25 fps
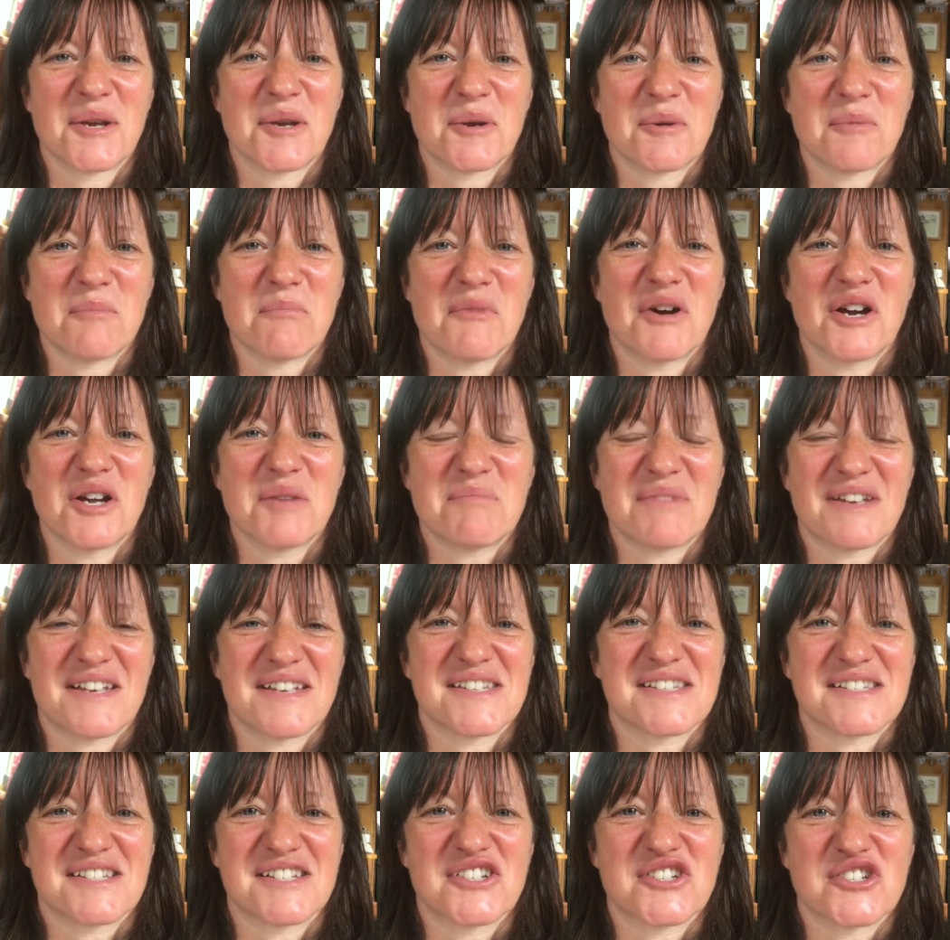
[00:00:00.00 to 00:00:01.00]
My
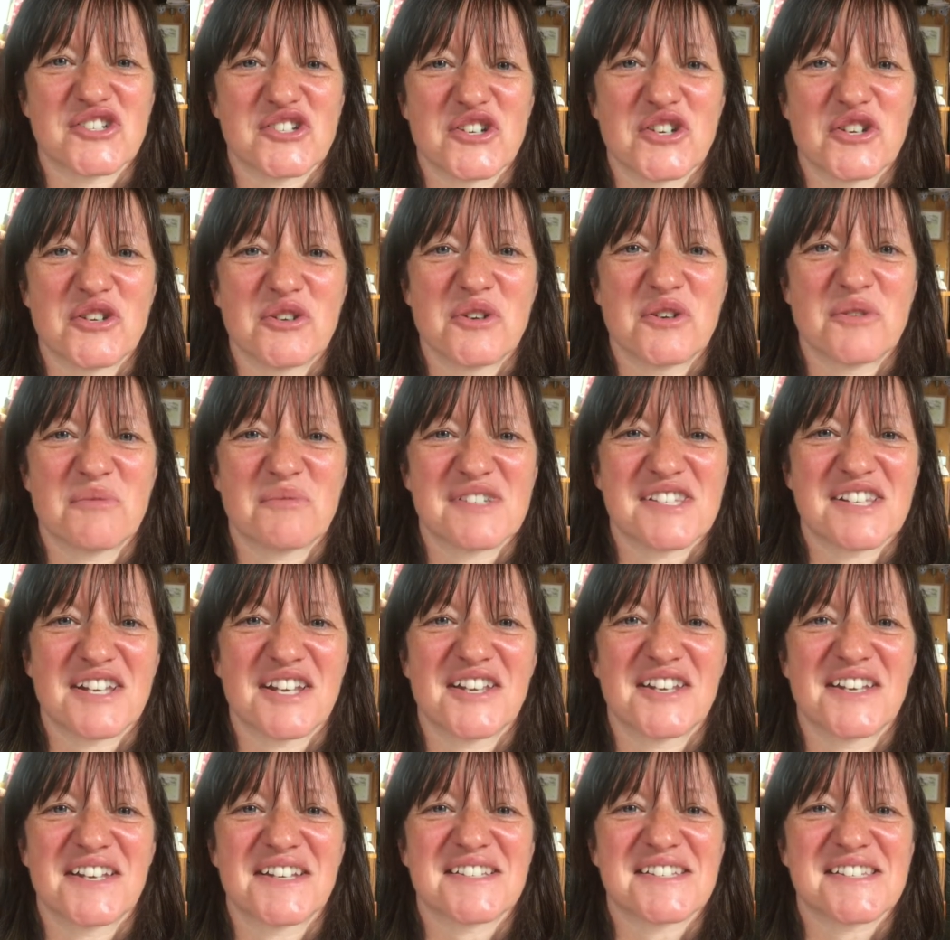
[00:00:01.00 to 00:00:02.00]
biggest issue was
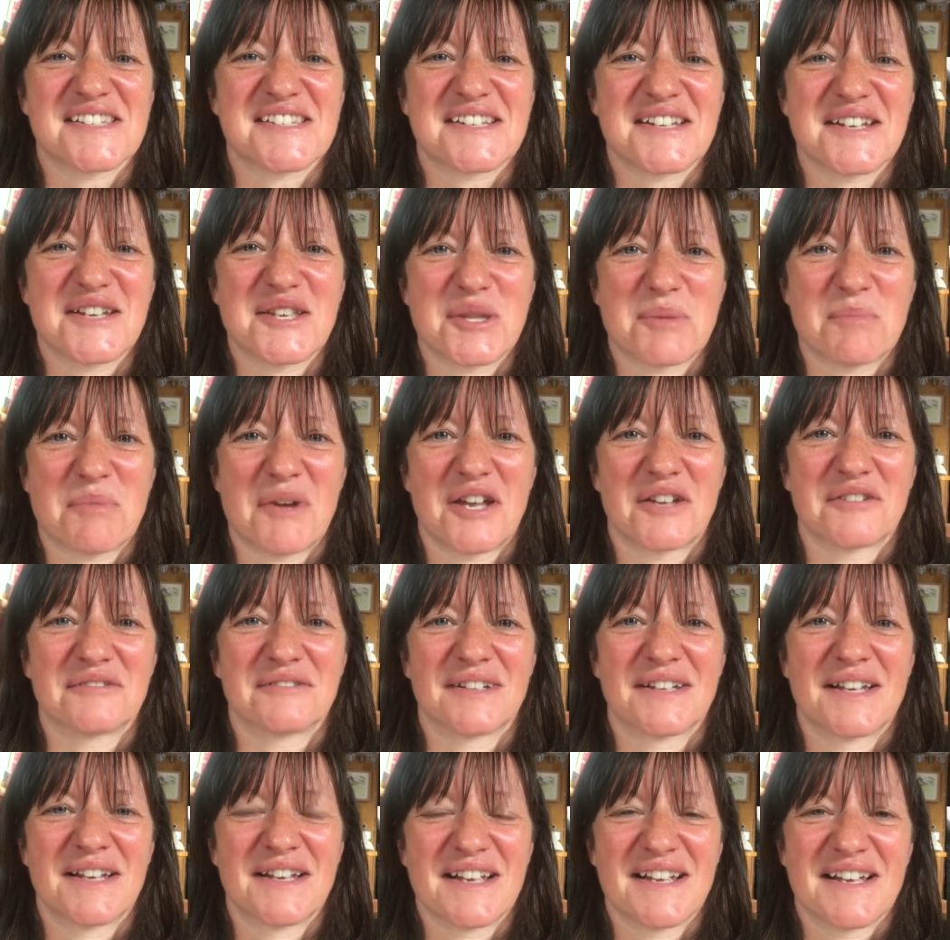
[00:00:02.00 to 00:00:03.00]
learning to steer the boat,
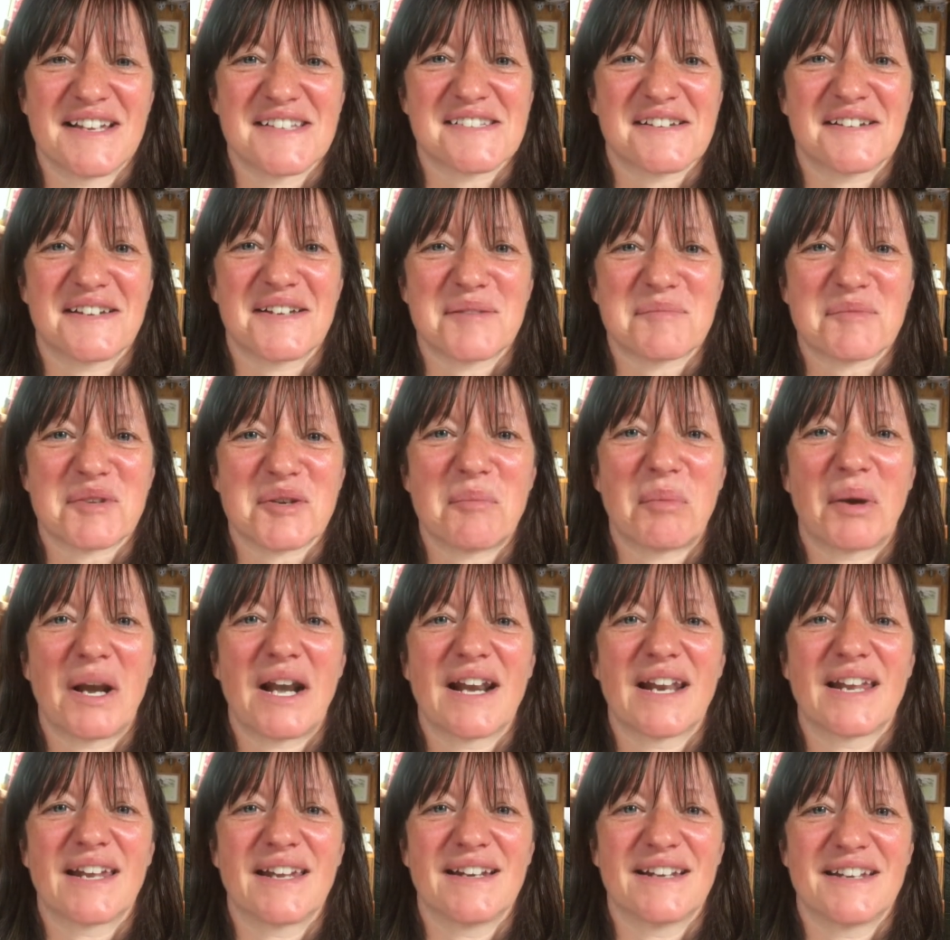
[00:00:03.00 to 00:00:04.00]
as I am
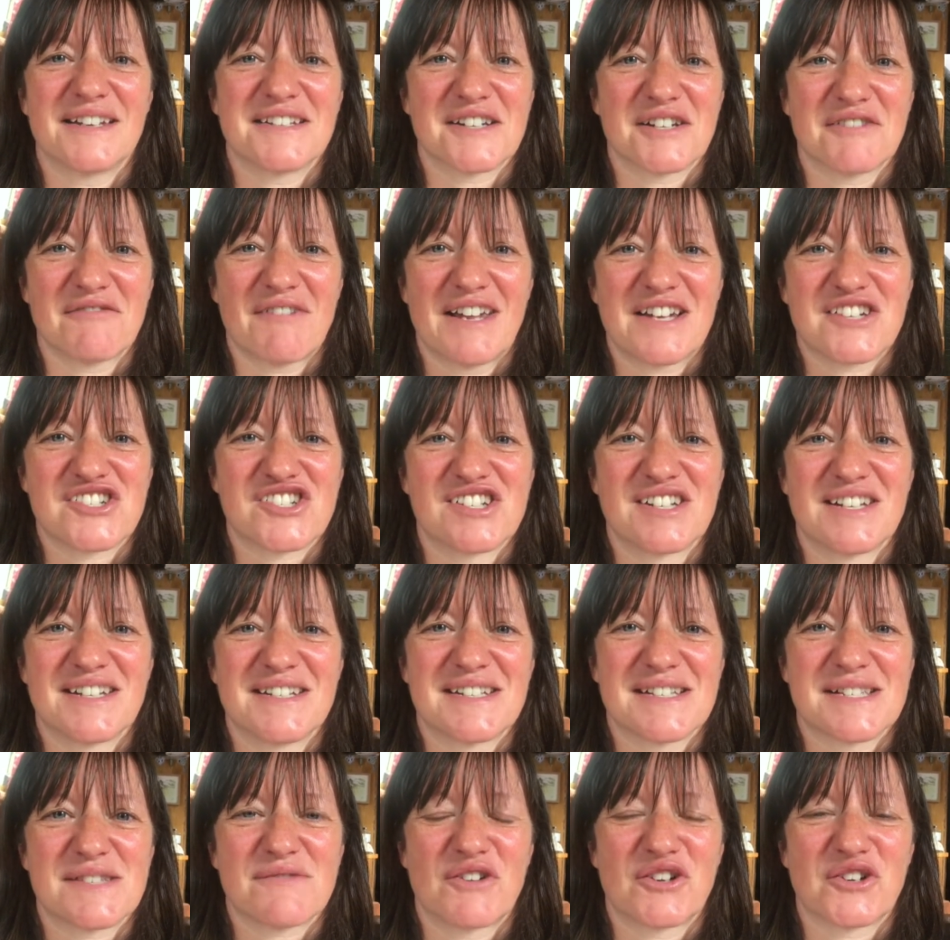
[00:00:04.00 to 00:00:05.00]
completely directionally
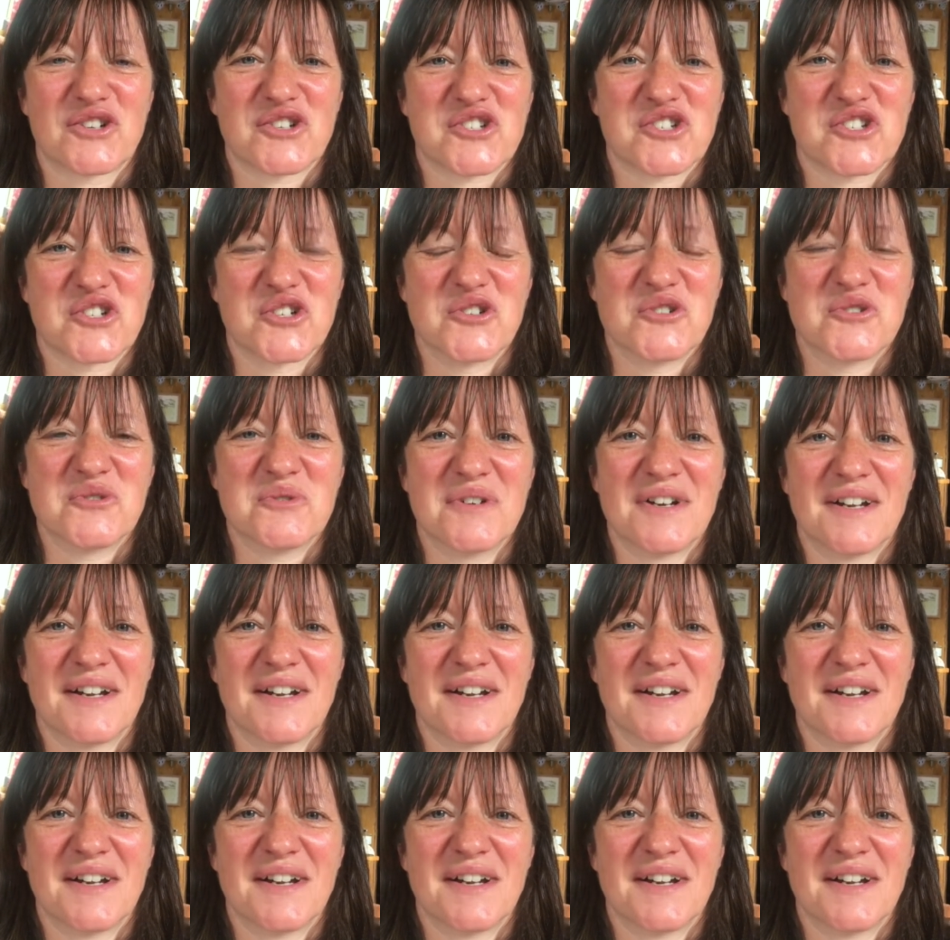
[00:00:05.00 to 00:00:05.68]
dysfunctional